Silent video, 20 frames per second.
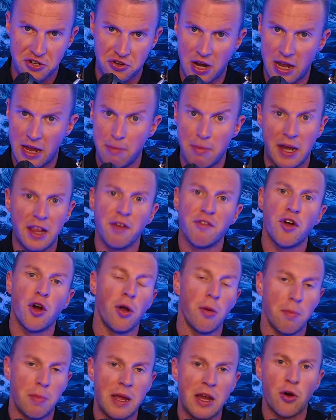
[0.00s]
He might have
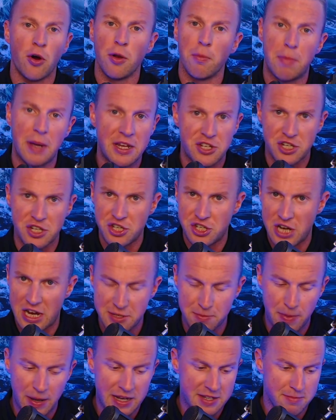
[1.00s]
been called pigeon chest by
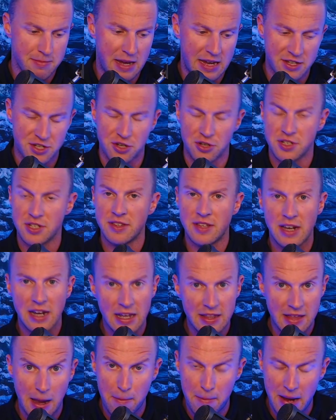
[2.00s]
his mates or something like
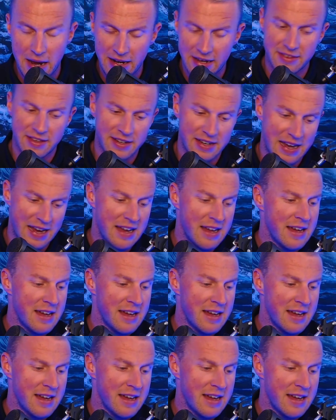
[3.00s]
that back in the day,